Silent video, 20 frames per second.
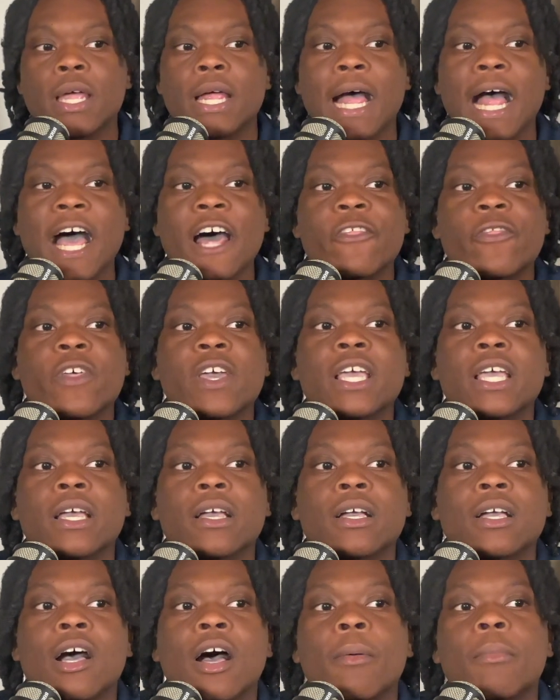I think
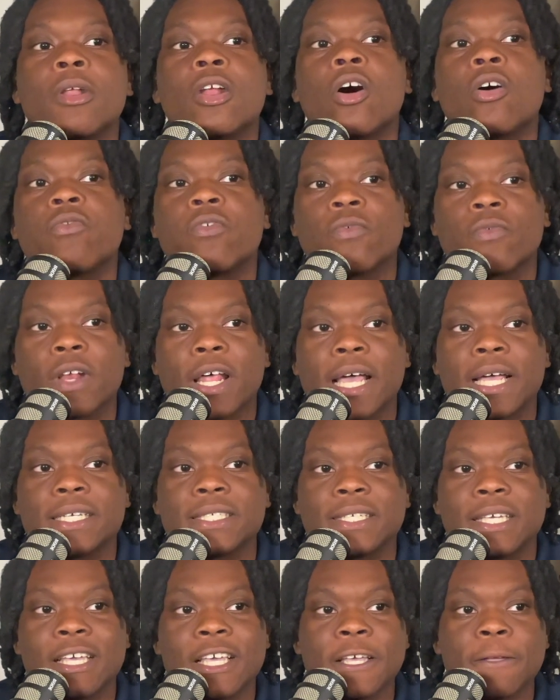coming off of last
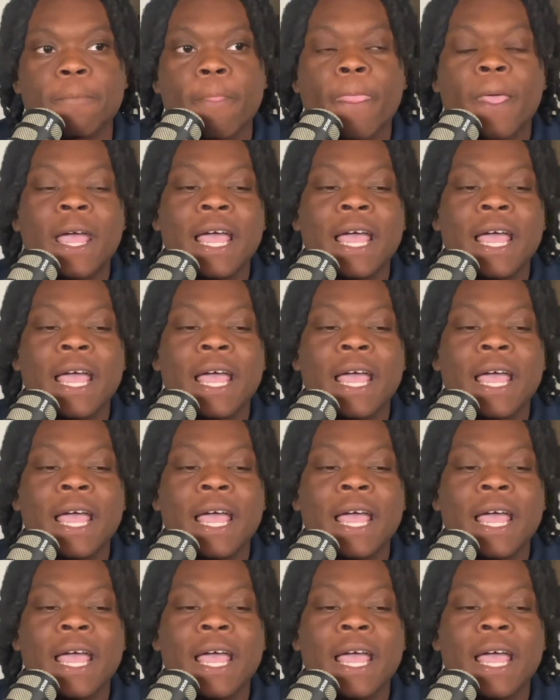game,